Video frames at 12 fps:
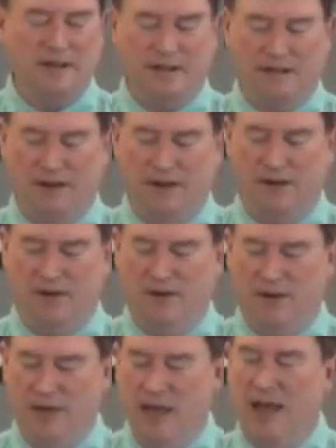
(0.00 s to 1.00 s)
You know,
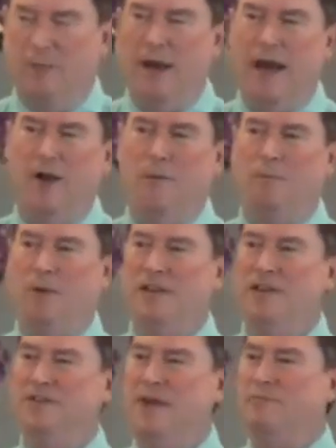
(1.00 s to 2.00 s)
I mean, I don't bring
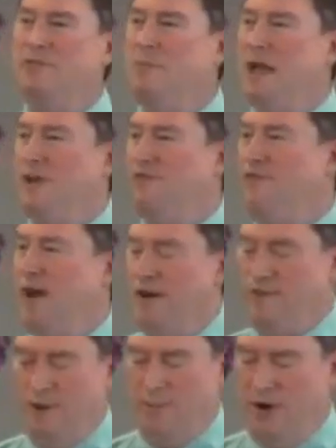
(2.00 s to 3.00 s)
this up to make fun
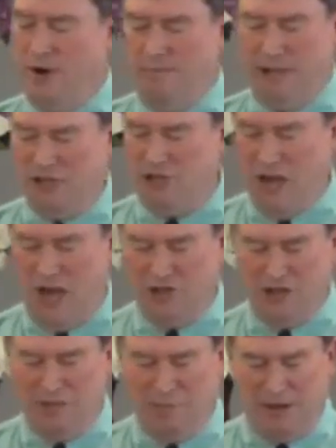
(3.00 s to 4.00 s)
of them or to be
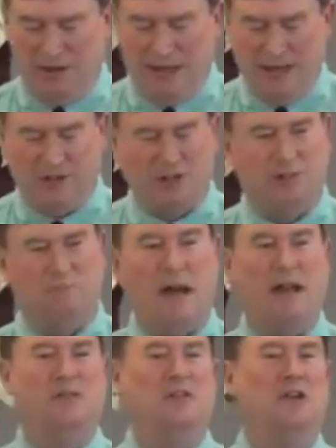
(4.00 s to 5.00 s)
judgy, but it's just
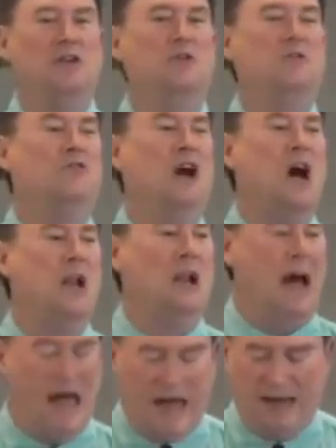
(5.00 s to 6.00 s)
been in the news a
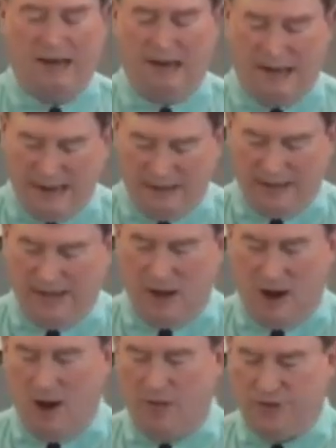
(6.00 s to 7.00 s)
lot lately.
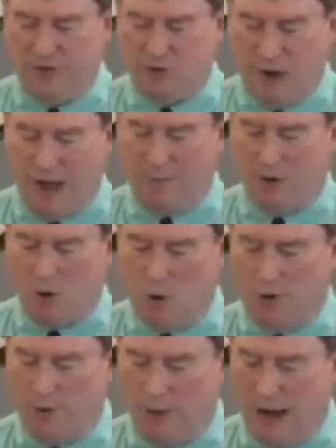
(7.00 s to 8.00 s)
All the drama
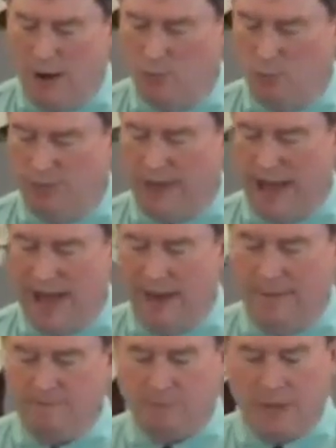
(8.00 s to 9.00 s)
going around with
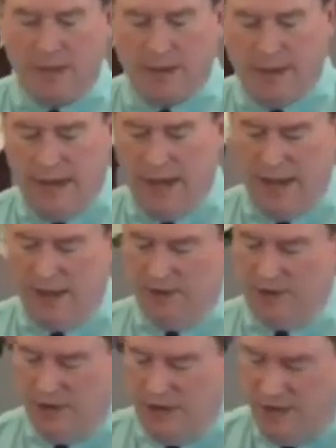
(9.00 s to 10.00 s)
that
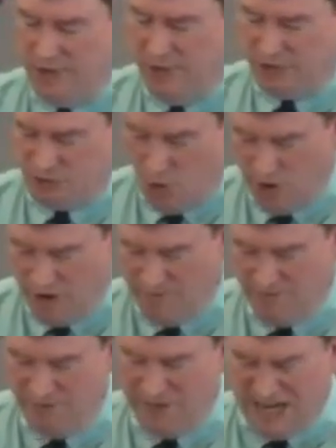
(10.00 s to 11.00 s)
and uh, the
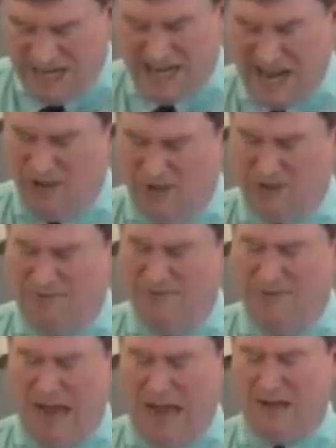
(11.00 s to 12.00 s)
sordid details of
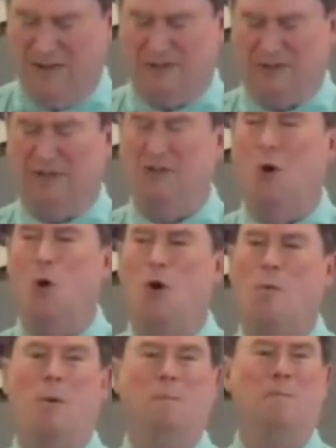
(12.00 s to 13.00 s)
violence and
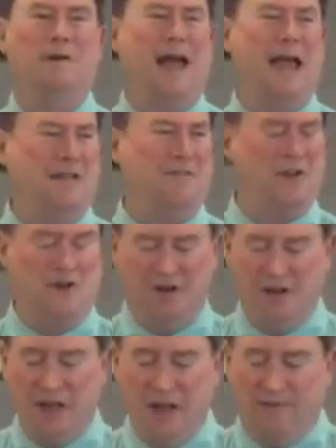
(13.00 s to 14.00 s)
horrible behavior and
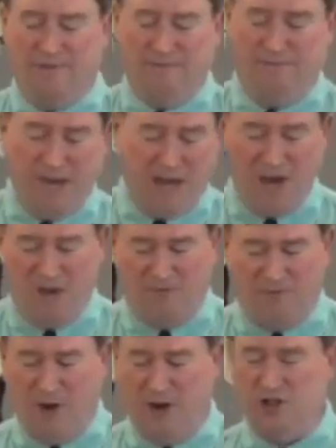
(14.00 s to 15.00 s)
video
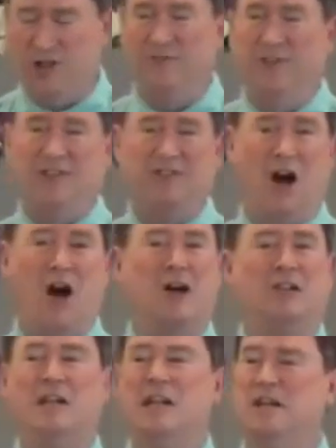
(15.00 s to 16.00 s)
footage of these
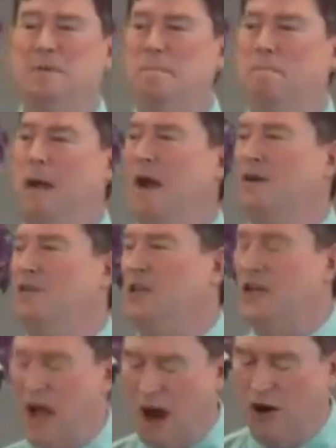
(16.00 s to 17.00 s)
ugly and
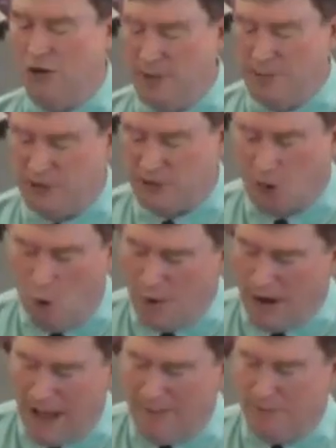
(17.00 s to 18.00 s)
embarrassing arguments going
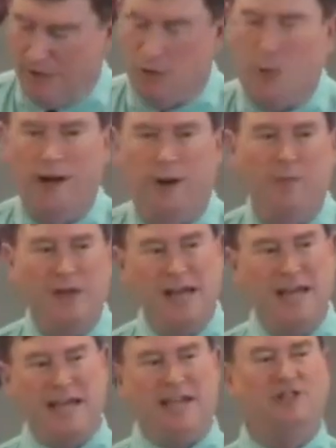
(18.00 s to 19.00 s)
on between them.
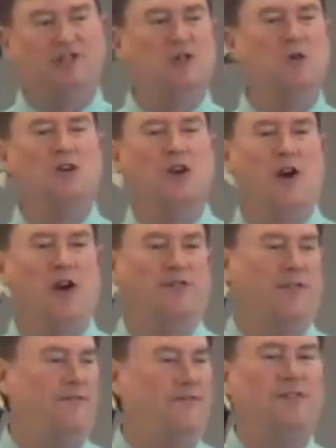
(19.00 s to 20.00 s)
He's suing her
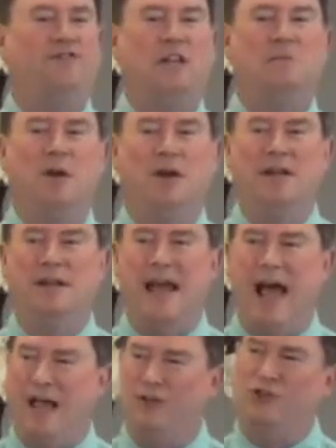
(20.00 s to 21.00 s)
for $50
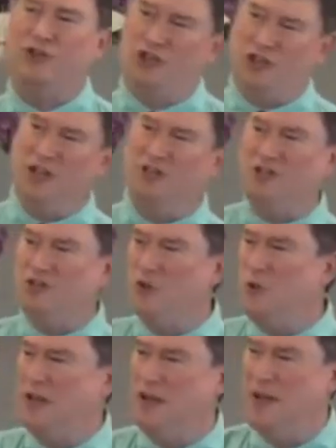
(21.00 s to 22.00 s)
million. She's
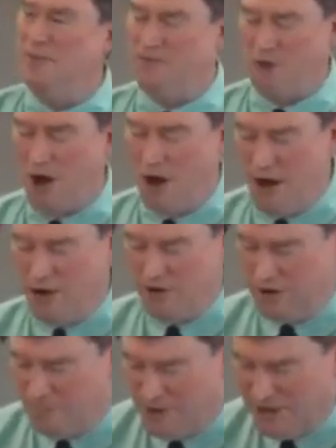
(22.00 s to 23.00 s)
suing him for
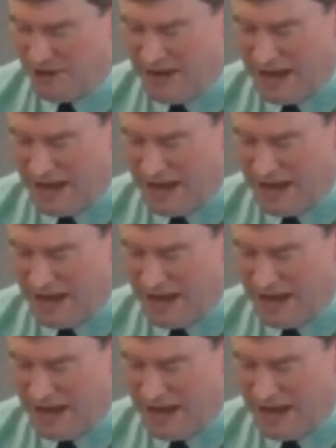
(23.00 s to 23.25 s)
$100 million.